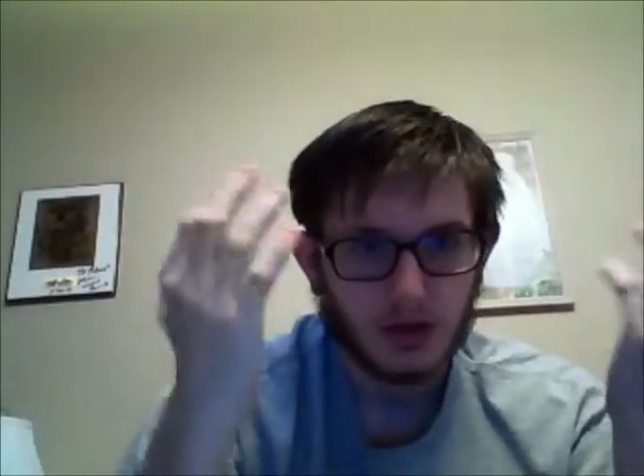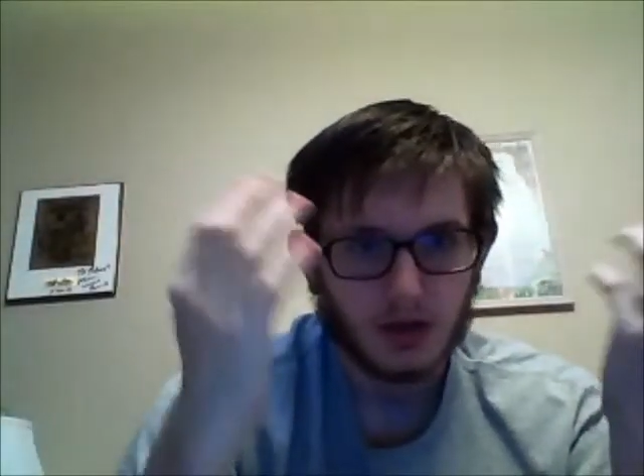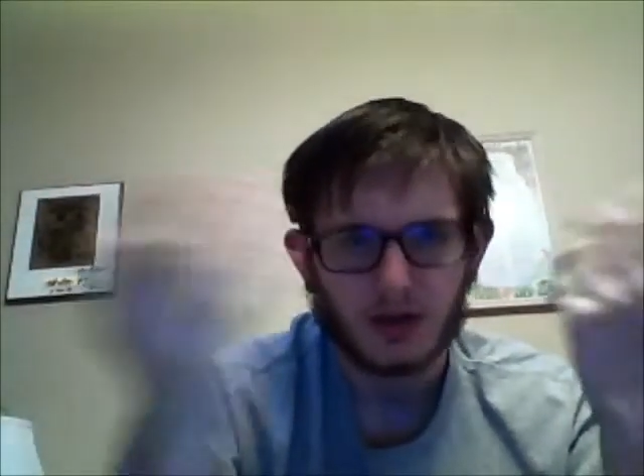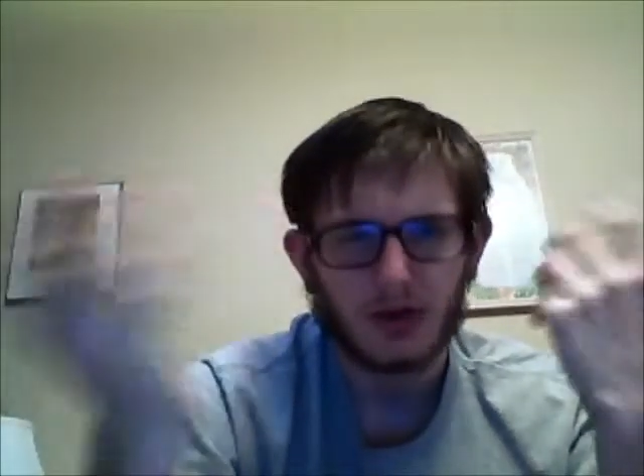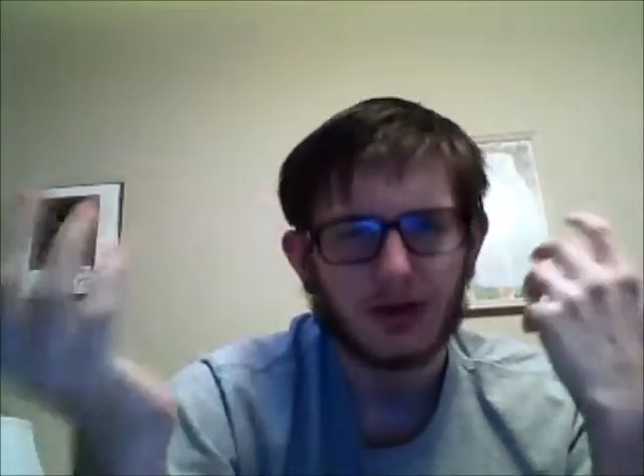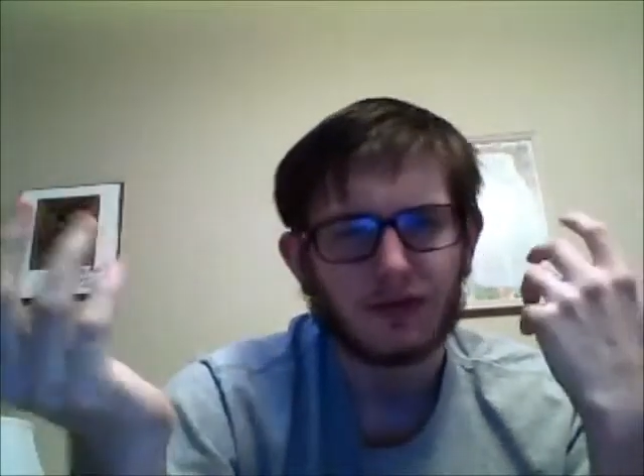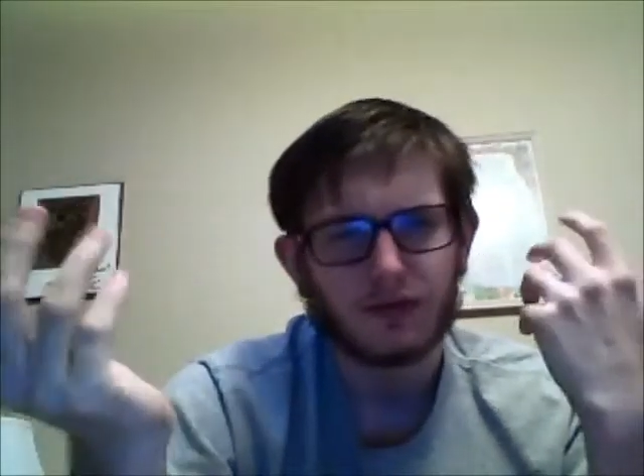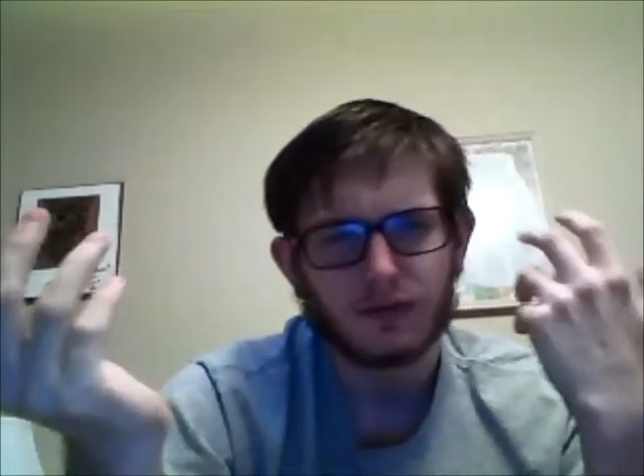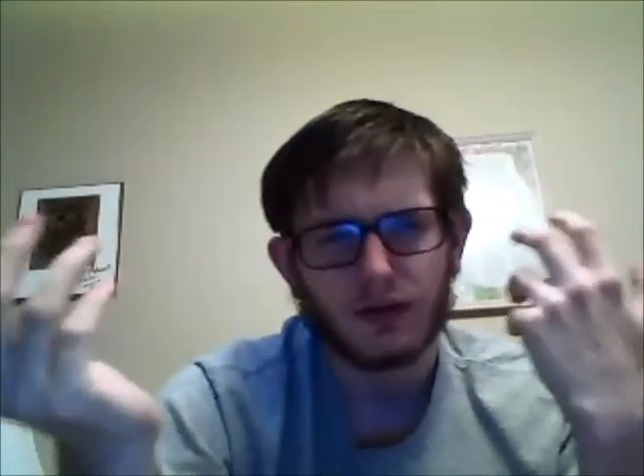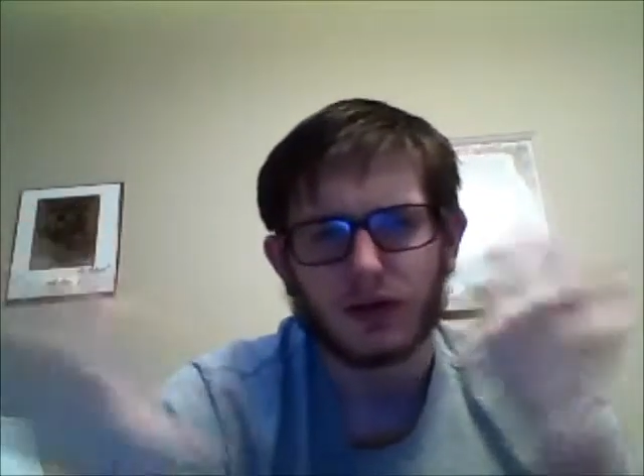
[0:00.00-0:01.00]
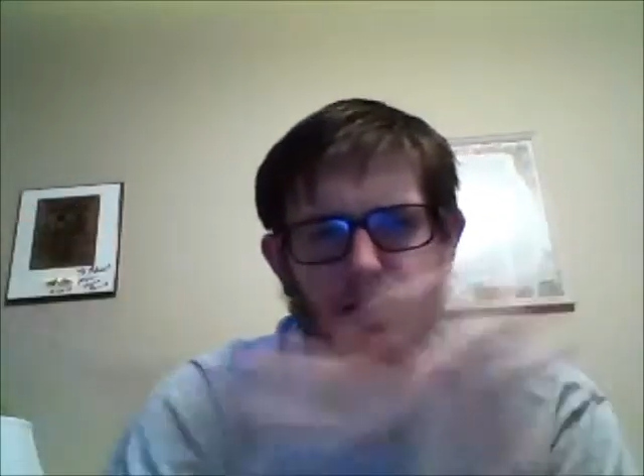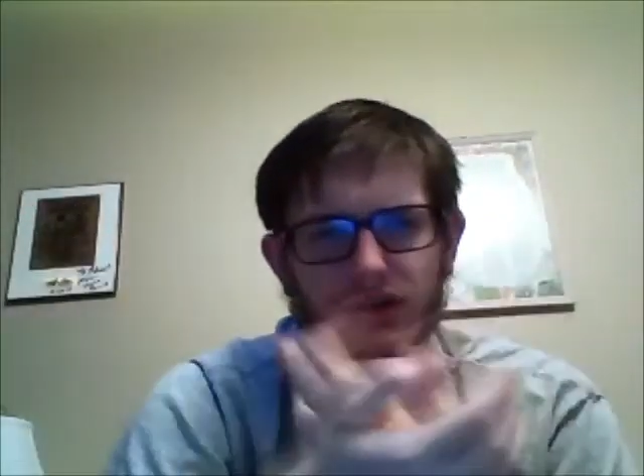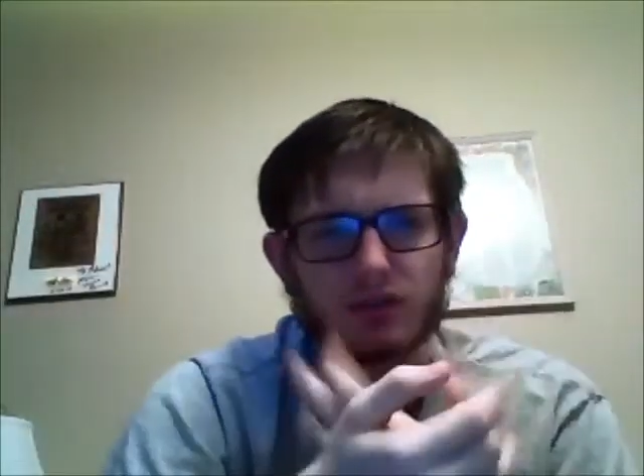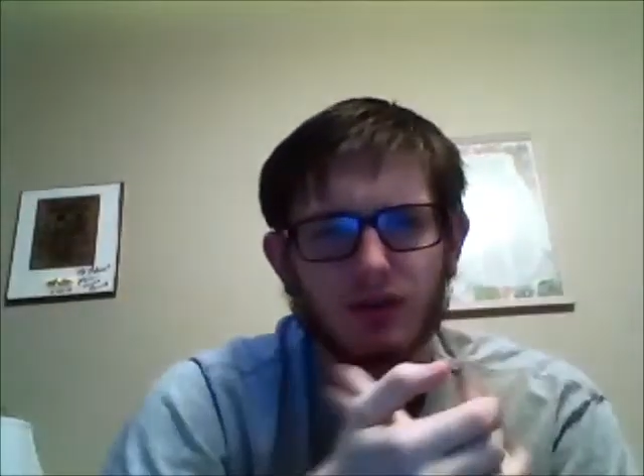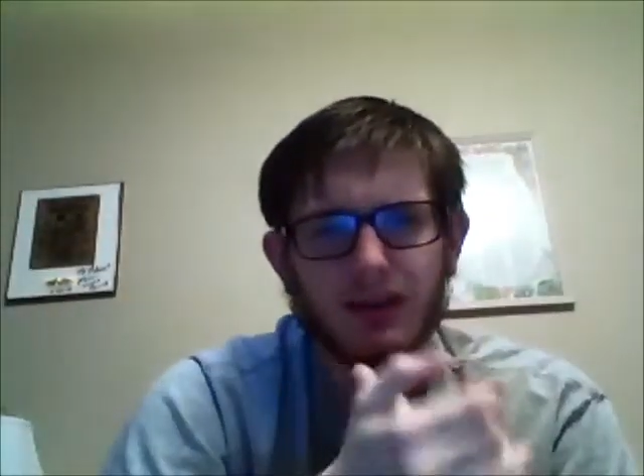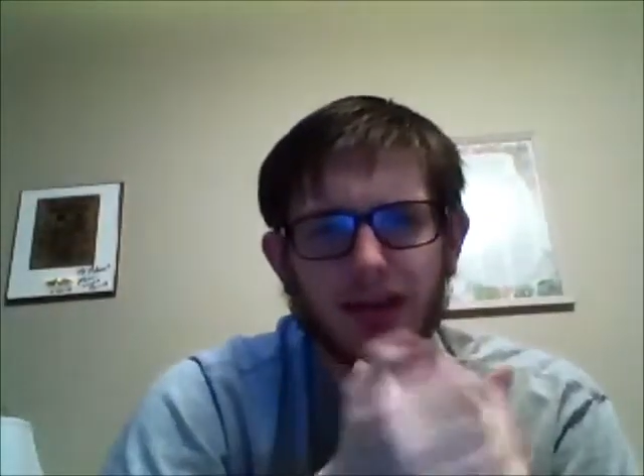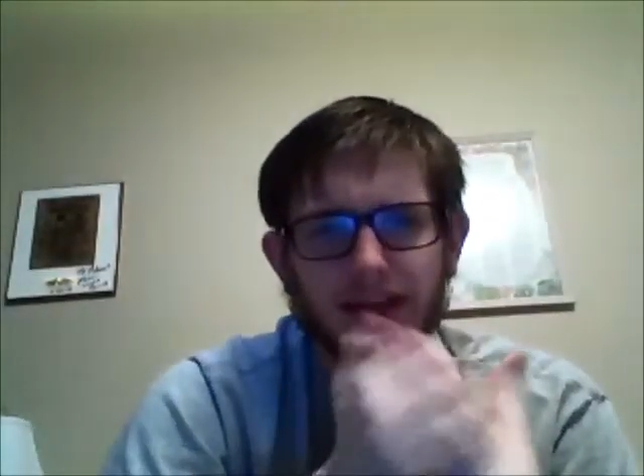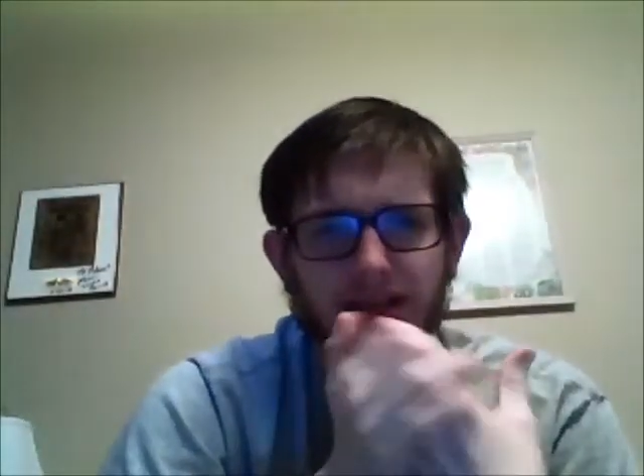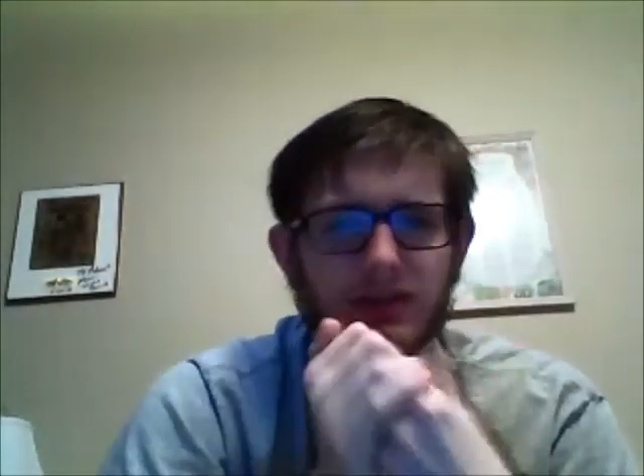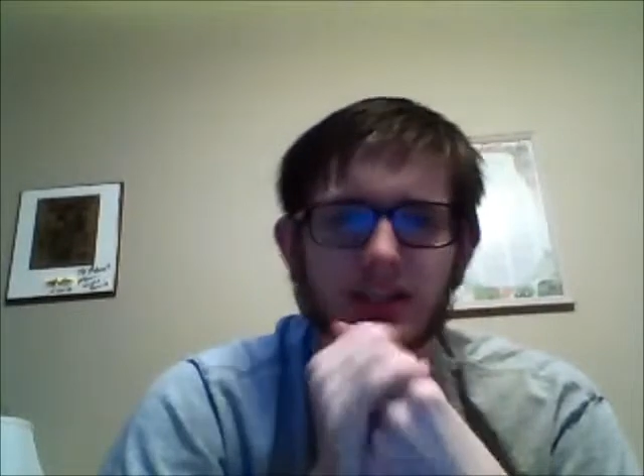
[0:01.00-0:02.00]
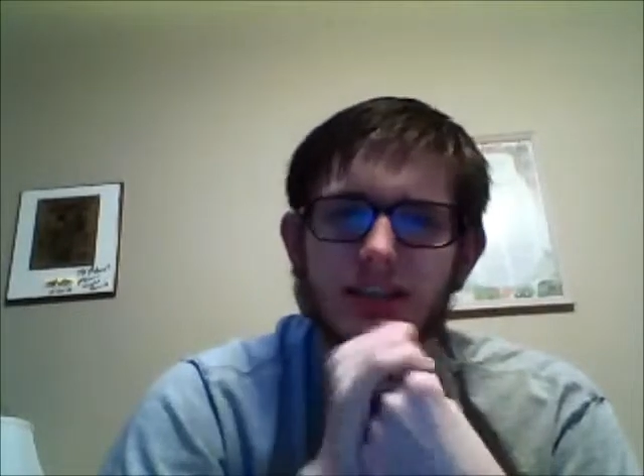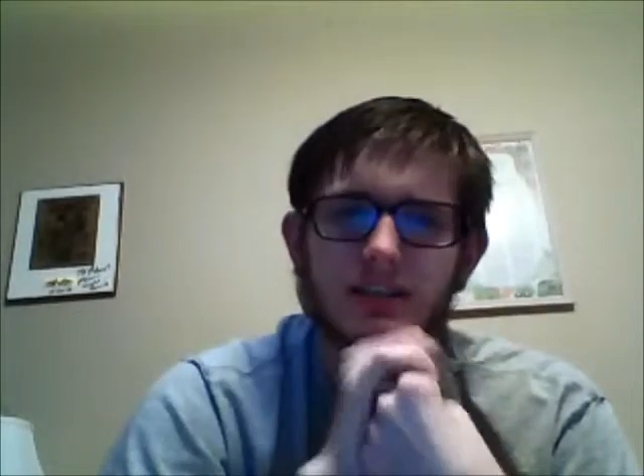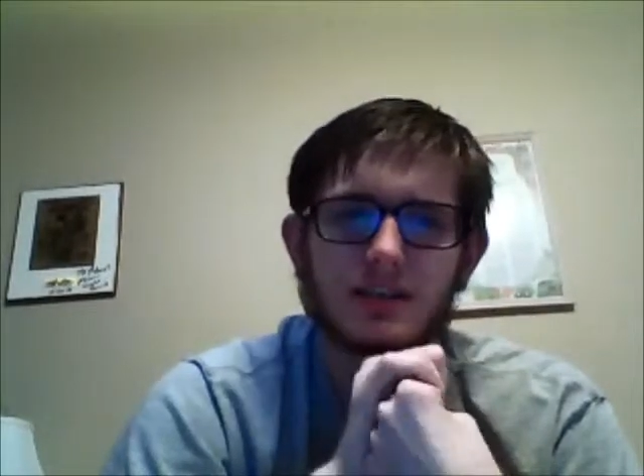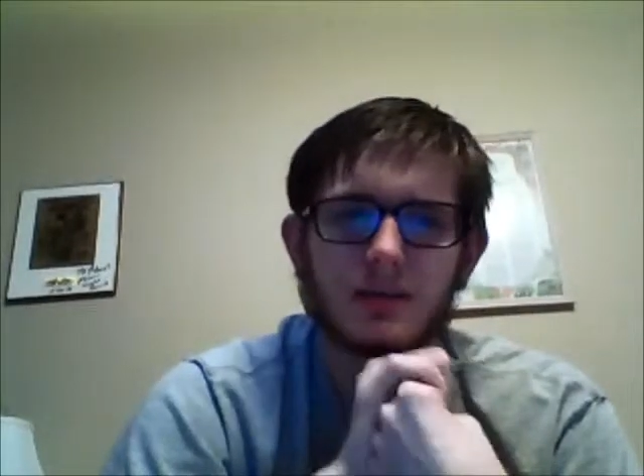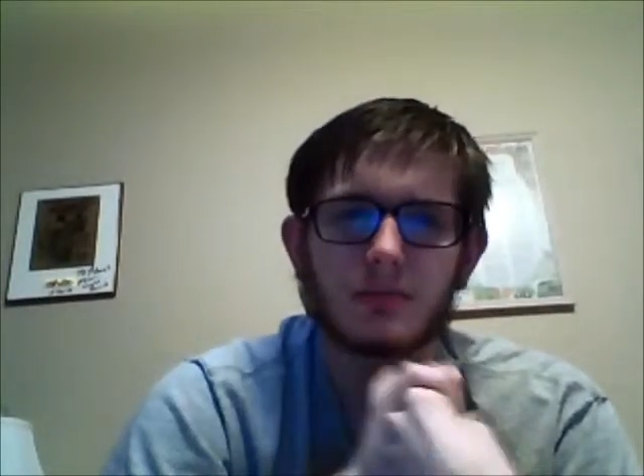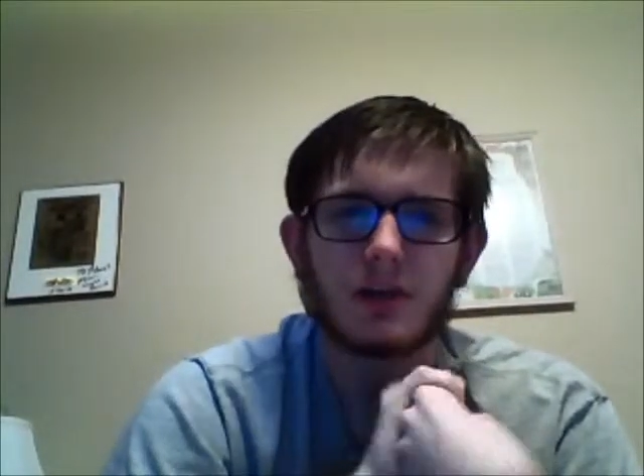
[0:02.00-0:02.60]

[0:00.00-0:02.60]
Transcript: Although I know that the Twilight Zone did some